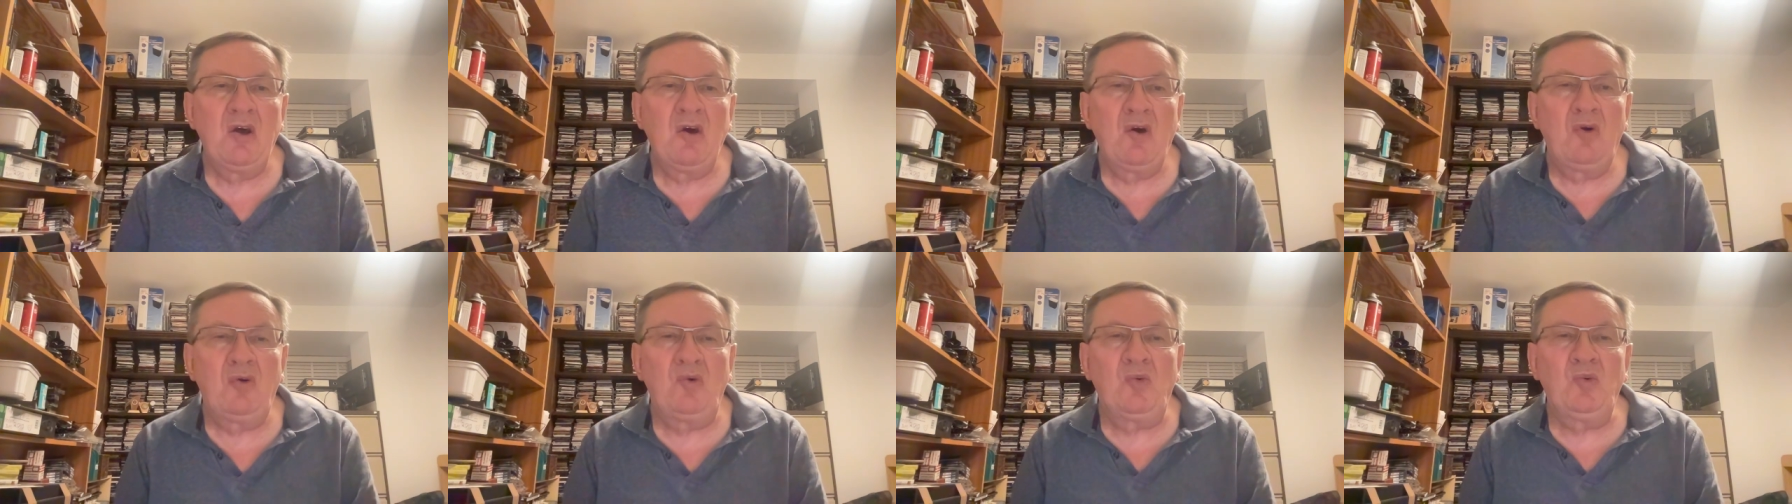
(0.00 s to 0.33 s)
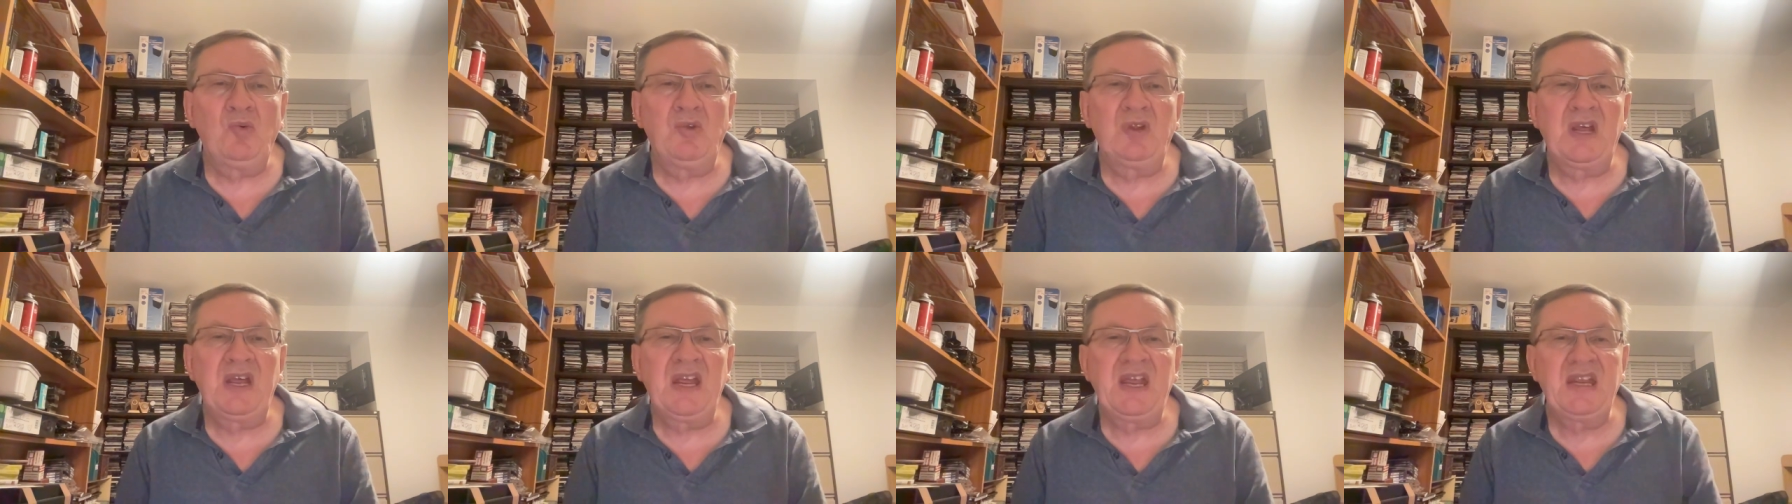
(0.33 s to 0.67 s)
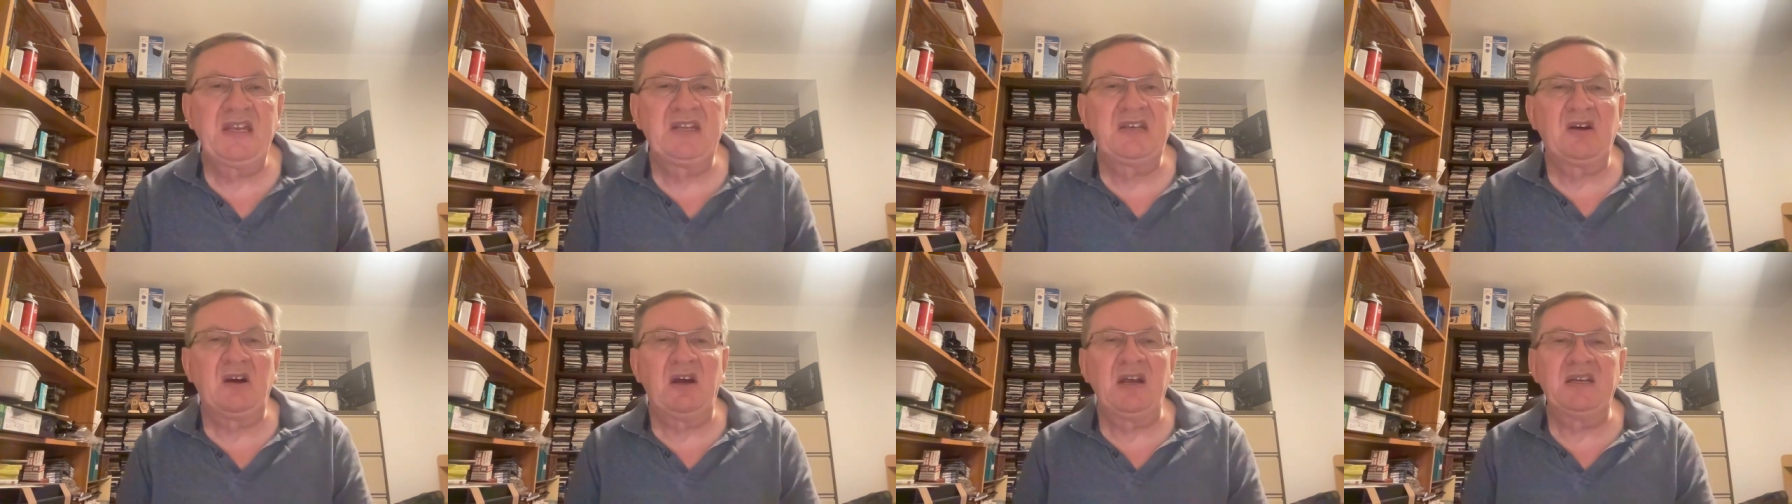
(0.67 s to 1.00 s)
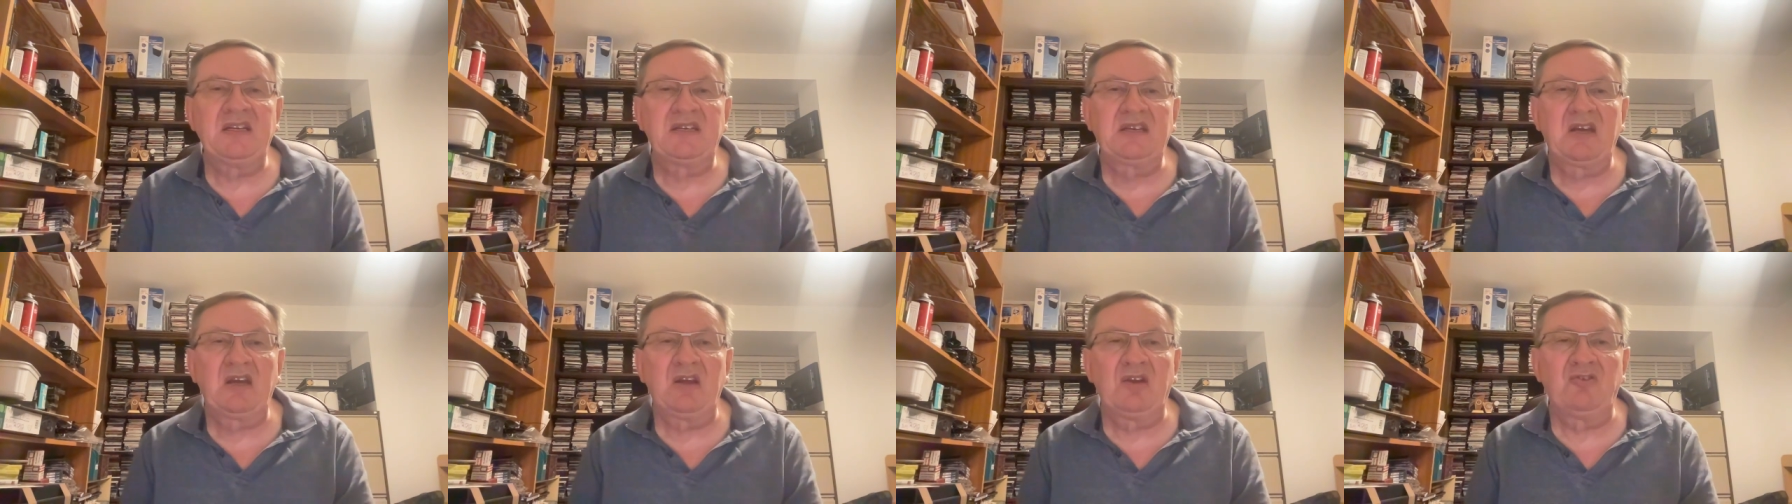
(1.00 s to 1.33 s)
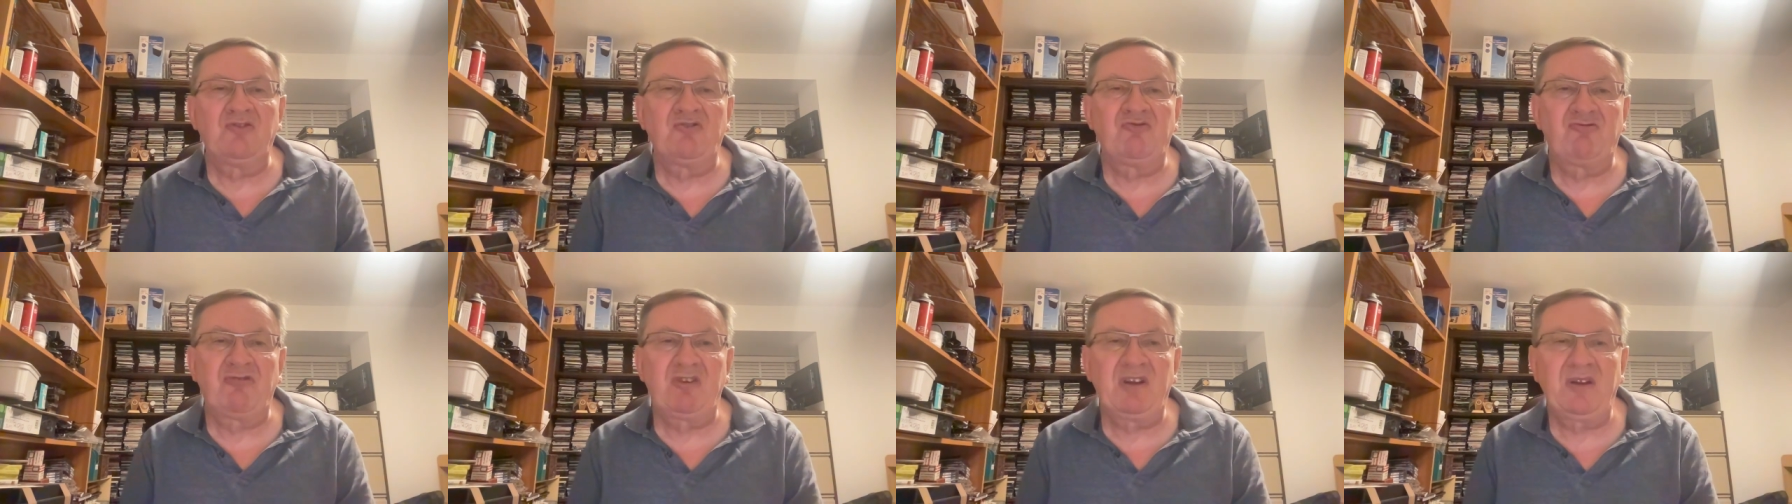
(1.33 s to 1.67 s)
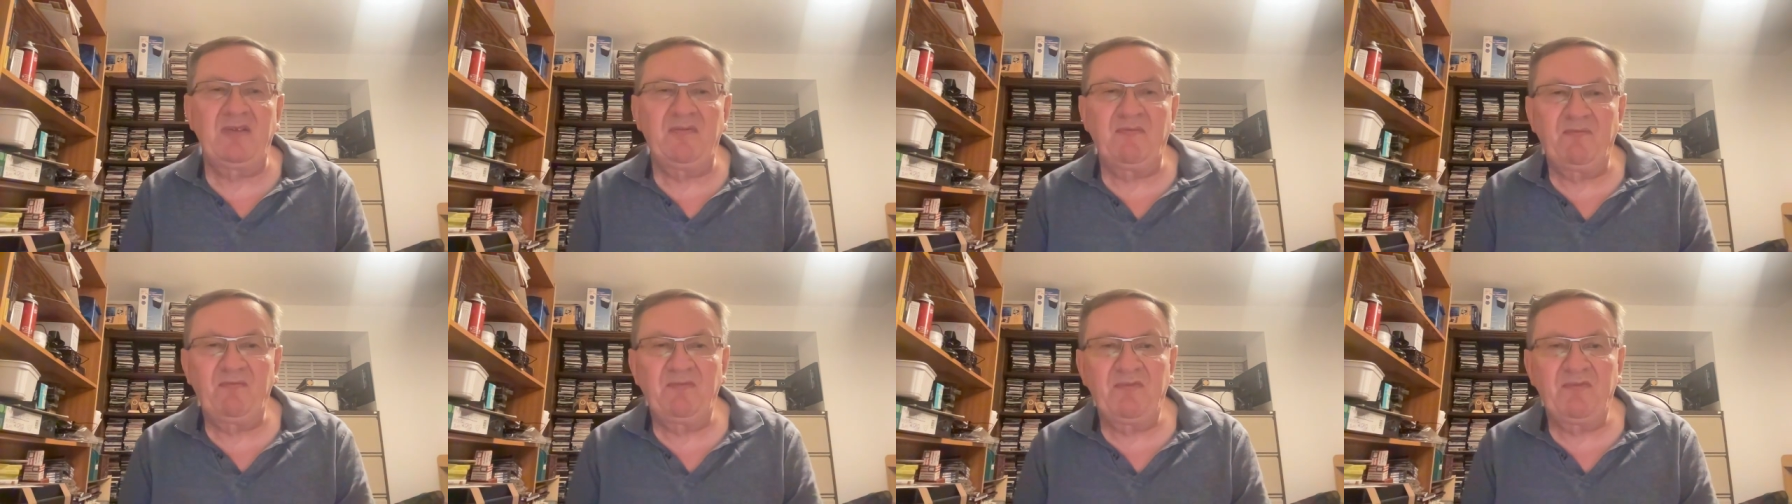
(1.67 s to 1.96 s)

all the Hittite country,